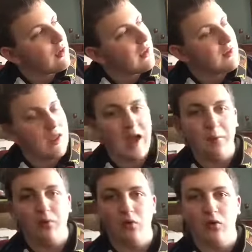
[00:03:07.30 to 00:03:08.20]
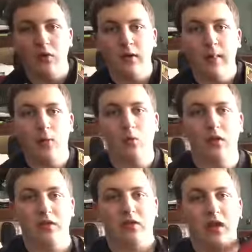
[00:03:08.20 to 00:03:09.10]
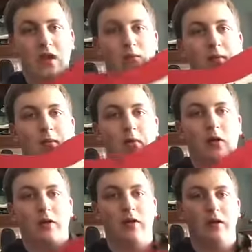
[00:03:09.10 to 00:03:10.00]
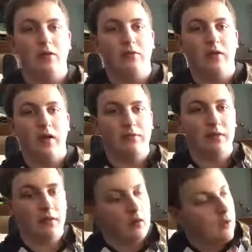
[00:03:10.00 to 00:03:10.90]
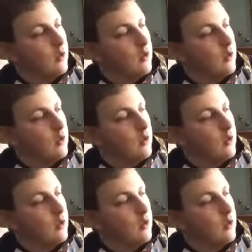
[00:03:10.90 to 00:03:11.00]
Candy Apple with a whammy bar that I don't use very often.